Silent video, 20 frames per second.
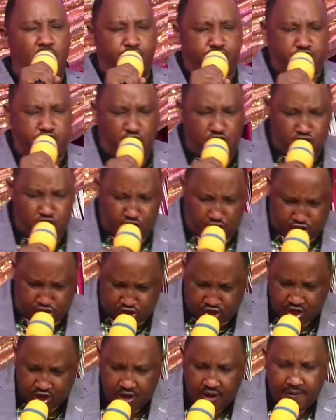of
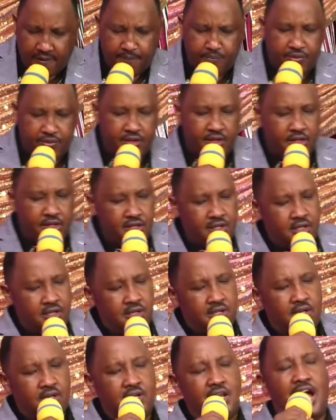Jesus.
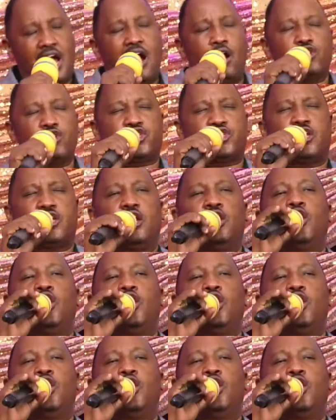Now say,